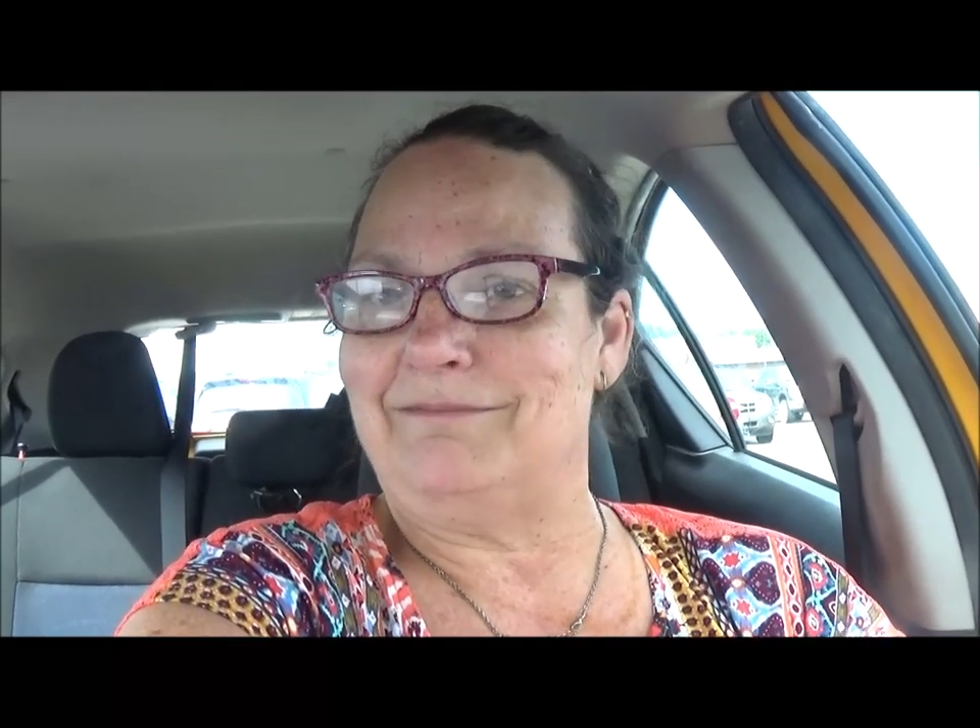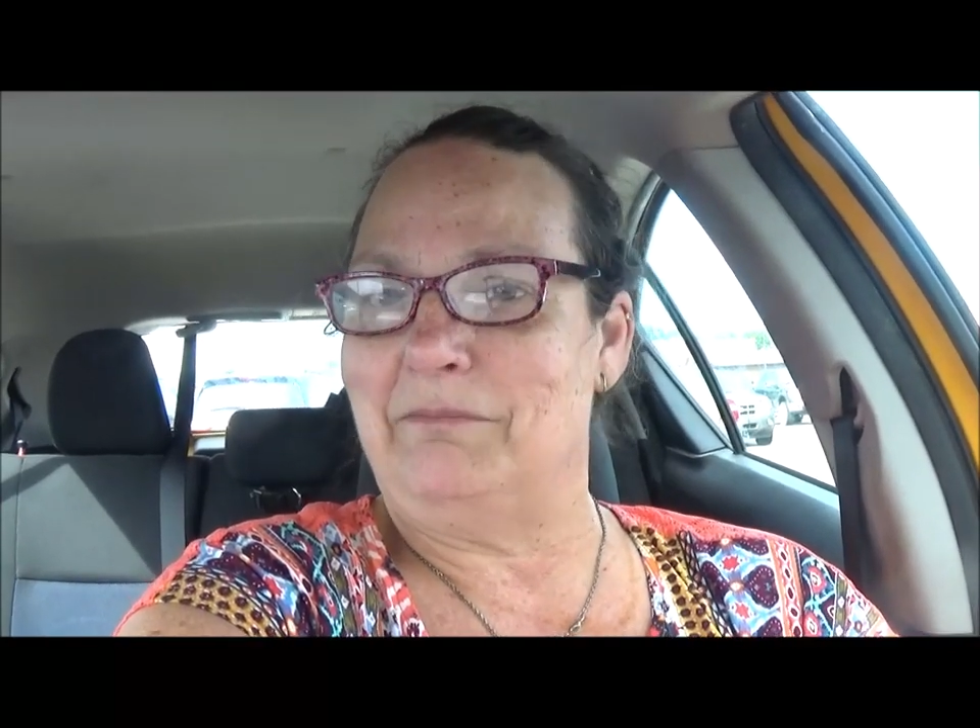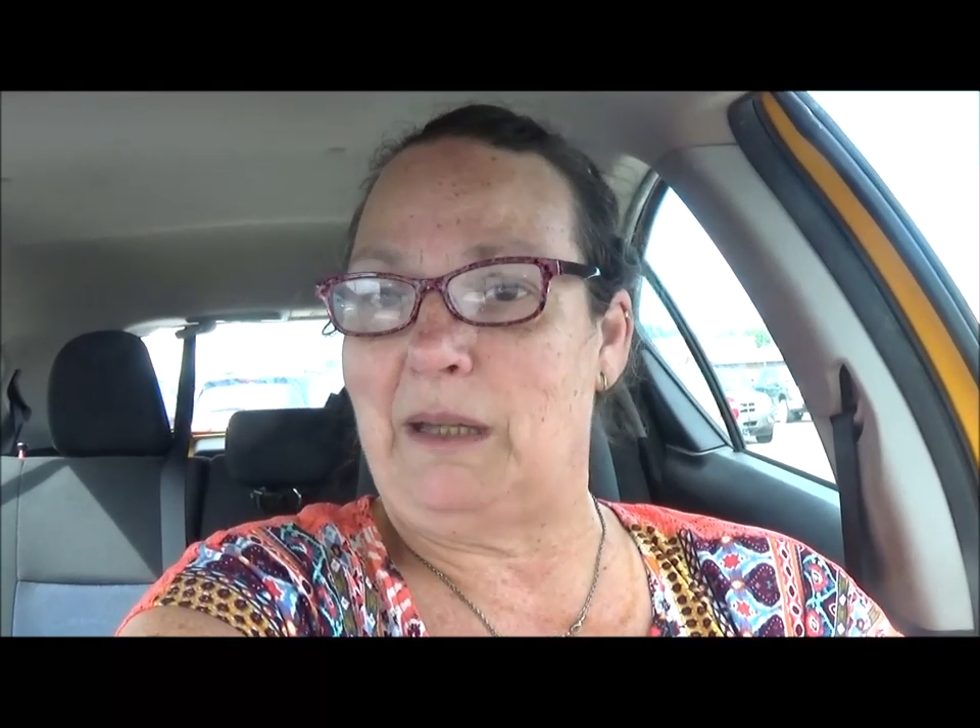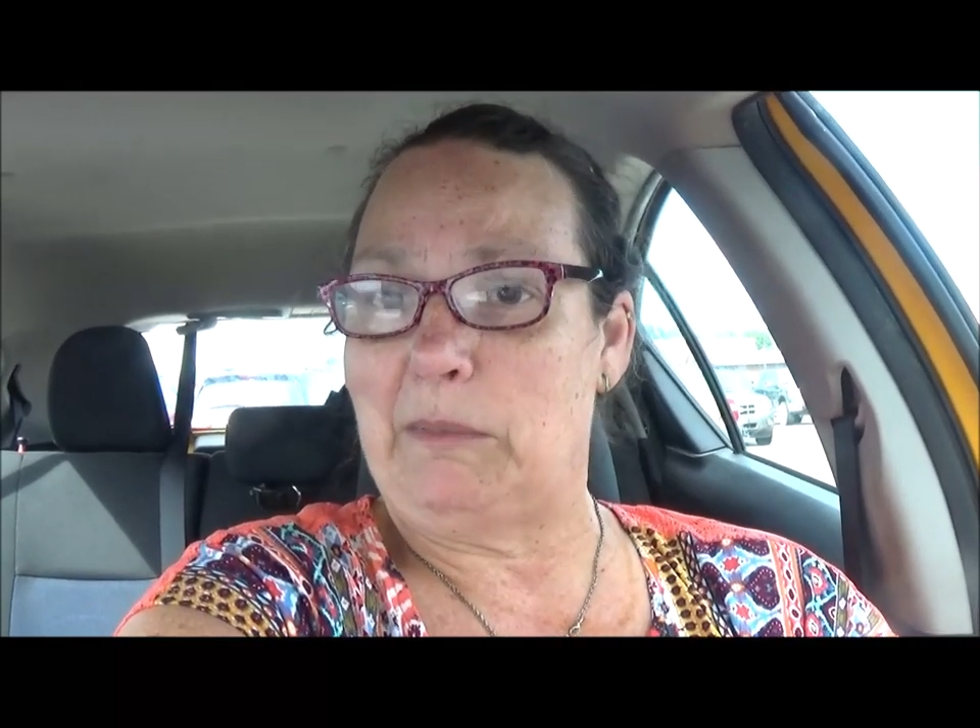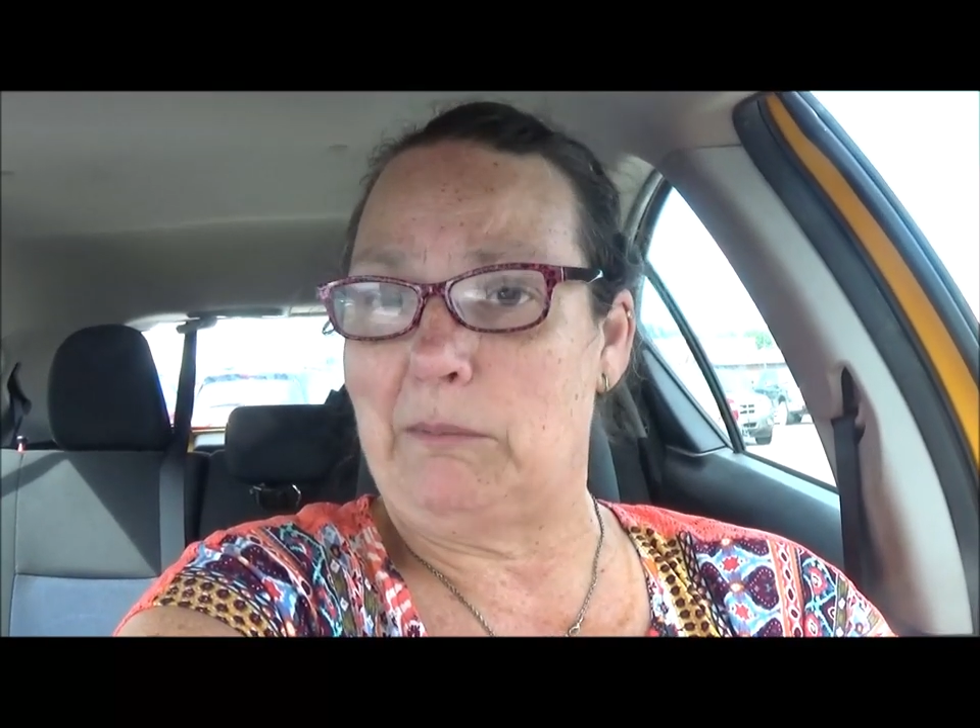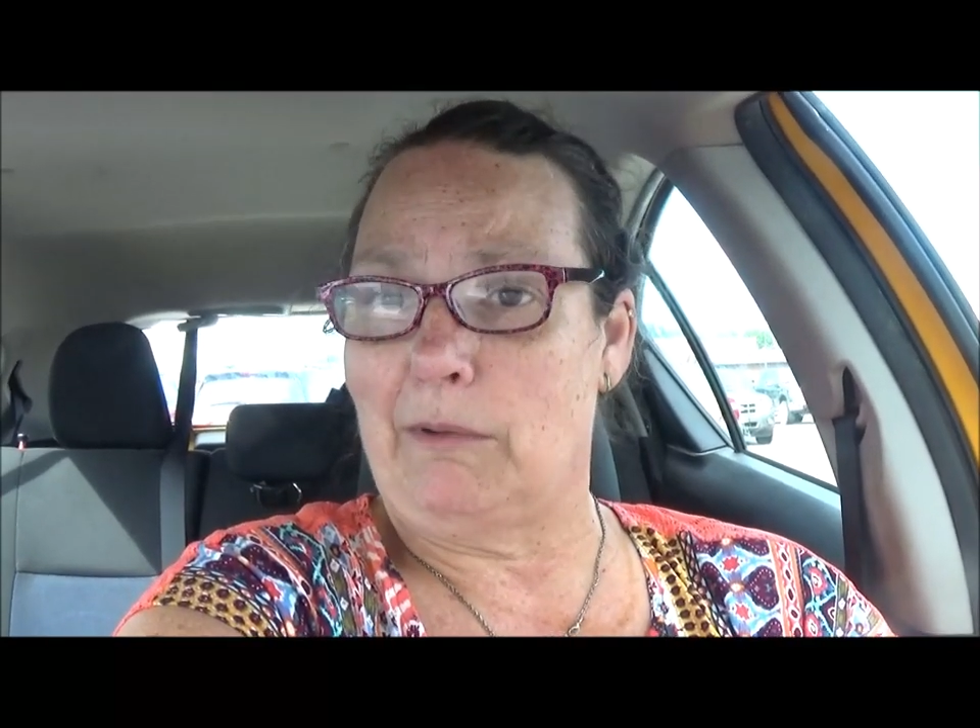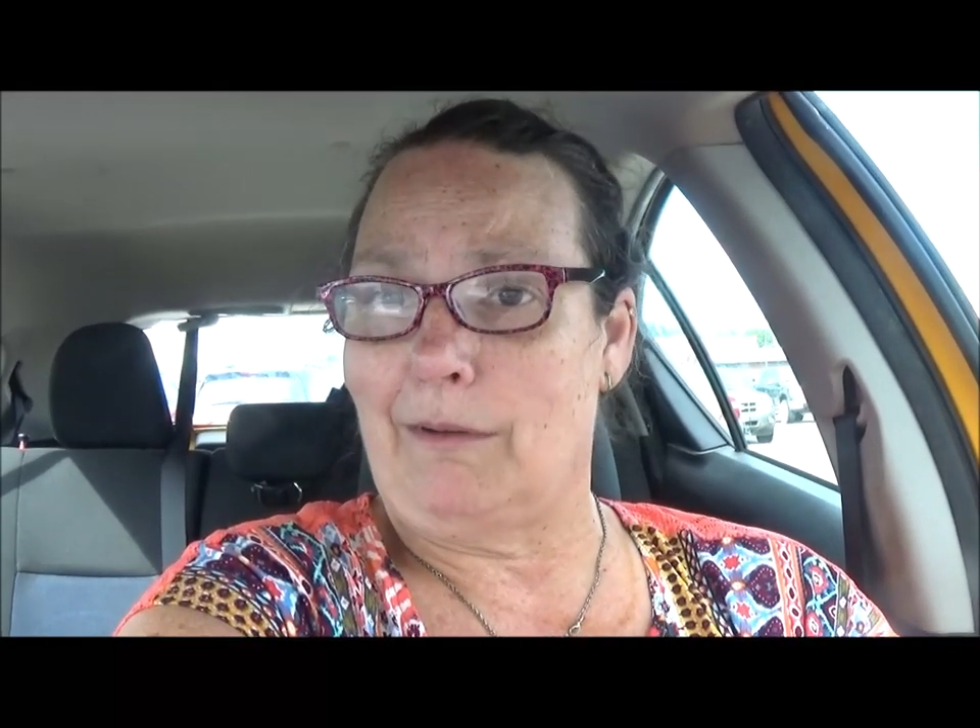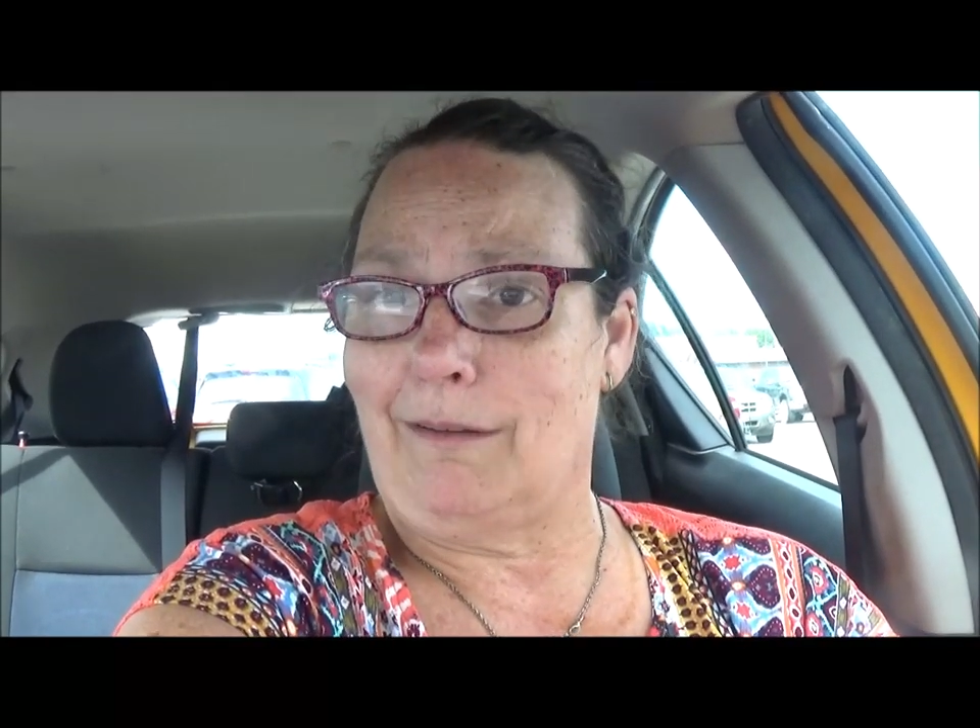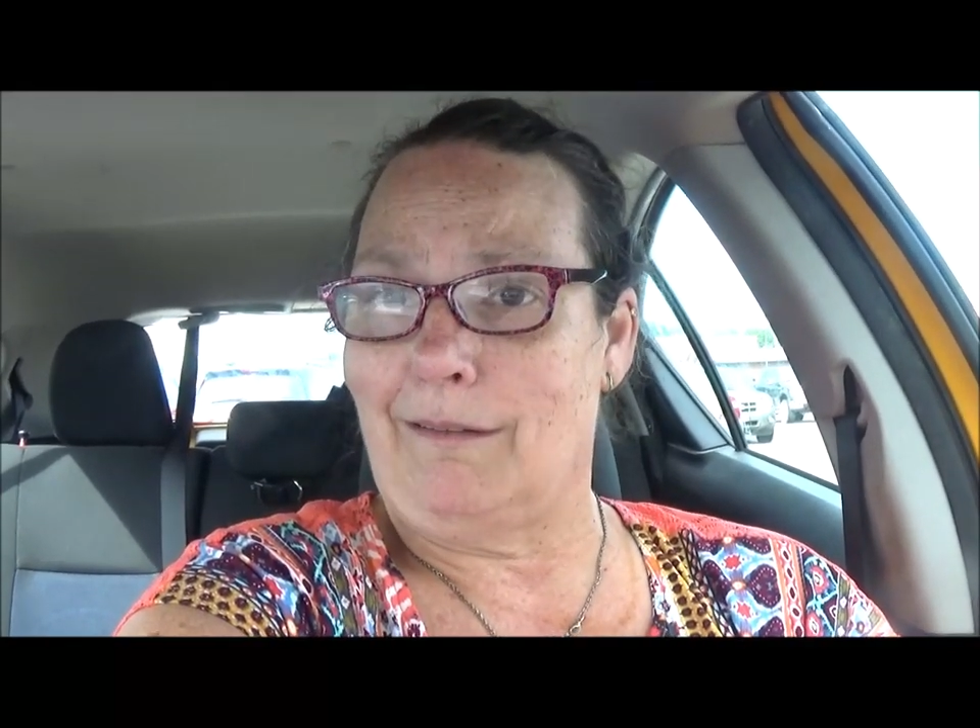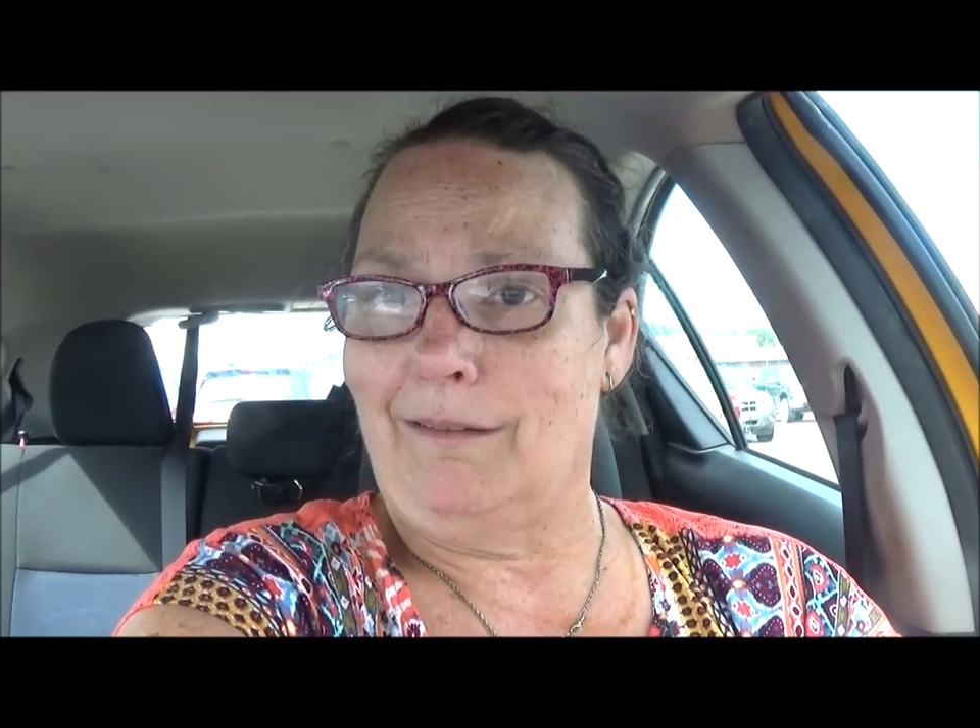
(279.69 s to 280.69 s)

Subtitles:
Maybe more.